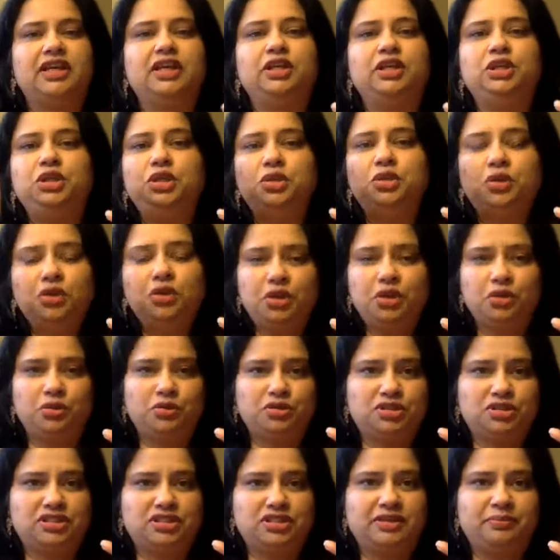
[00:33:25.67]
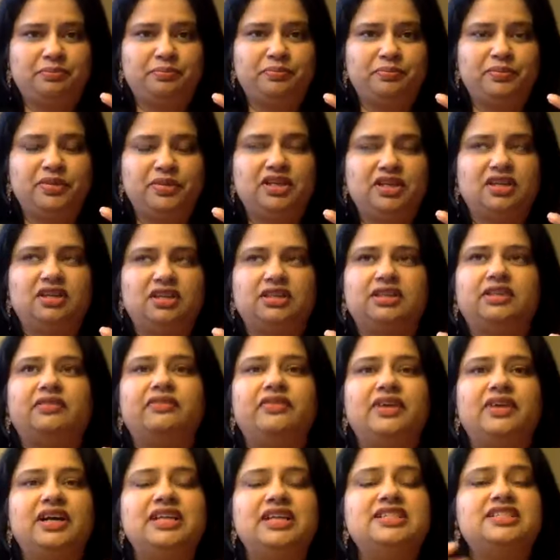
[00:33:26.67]
You use the
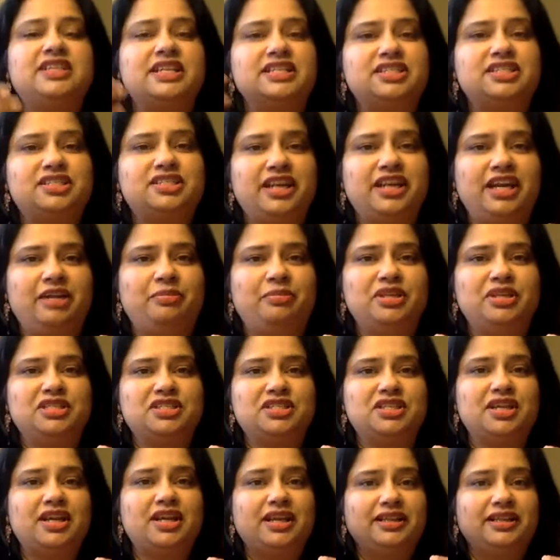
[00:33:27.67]
words and statements